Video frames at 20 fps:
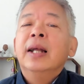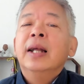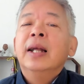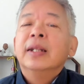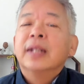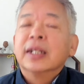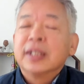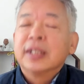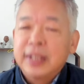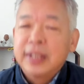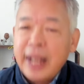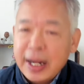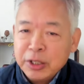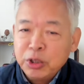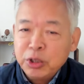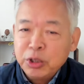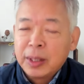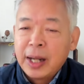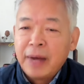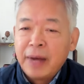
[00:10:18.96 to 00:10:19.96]
the
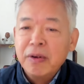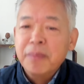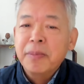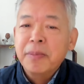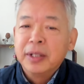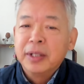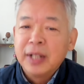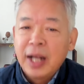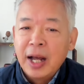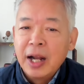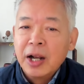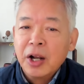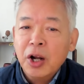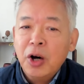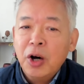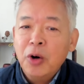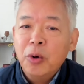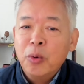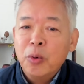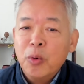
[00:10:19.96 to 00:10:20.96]
central government
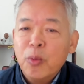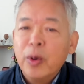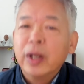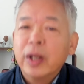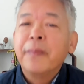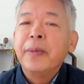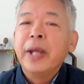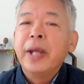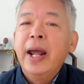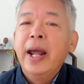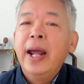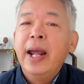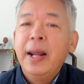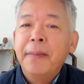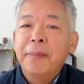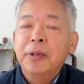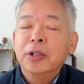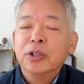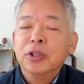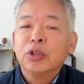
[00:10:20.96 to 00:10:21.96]
alone would be
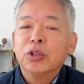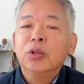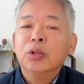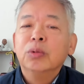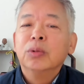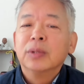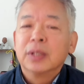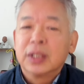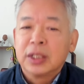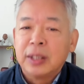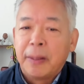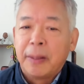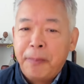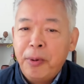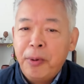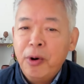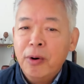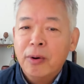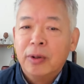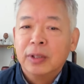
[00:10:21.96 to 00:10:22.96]
able to
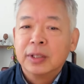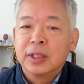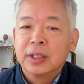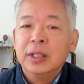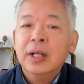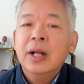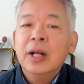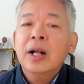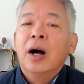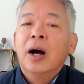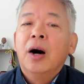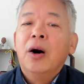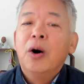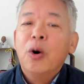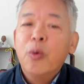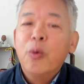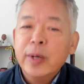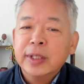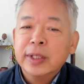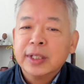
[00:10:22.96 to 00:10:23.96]
support
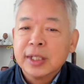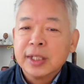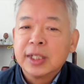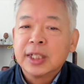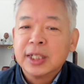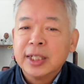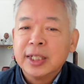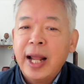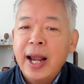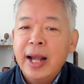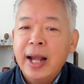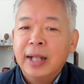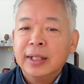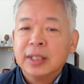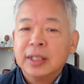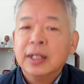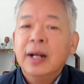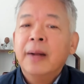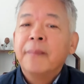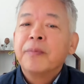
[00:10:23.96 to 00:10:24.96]
or
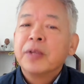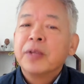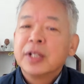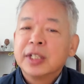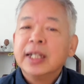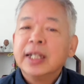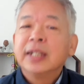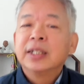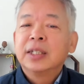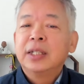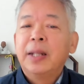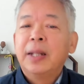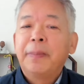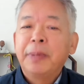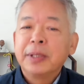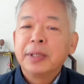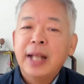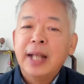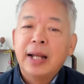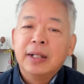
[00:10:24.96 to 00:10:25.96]
withstand
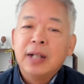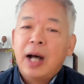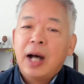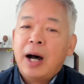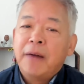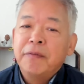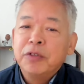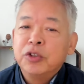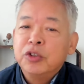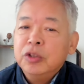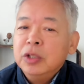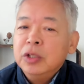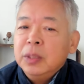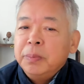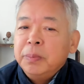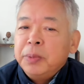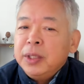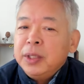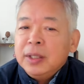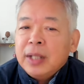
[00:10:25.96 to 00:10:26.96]
60% of
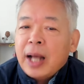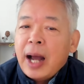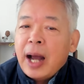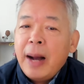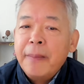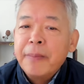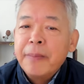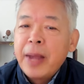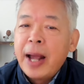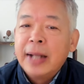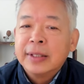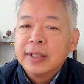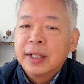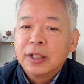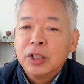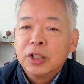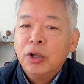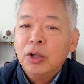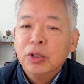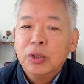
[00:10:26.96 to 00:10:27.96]
GDP um, as a
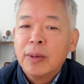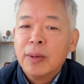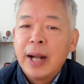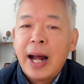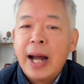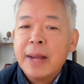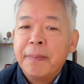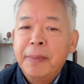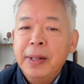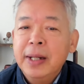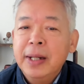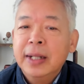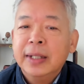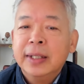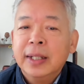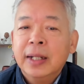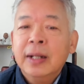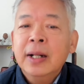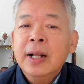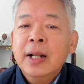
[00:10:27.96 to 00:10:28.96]
total
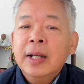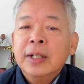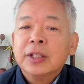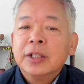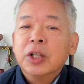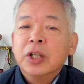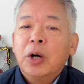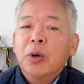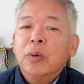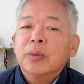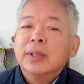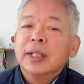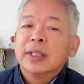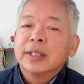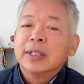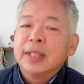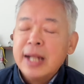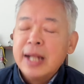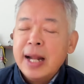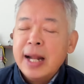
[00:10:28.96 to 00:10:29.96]
liability. So the
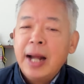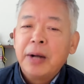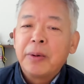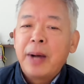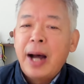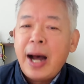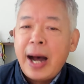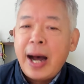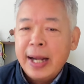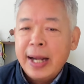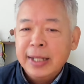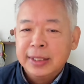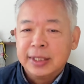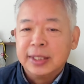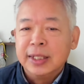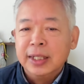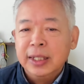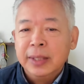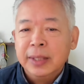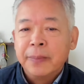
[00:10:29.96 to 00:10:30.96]
scenario I
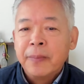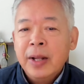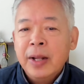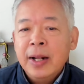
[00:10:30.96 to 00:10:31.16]
see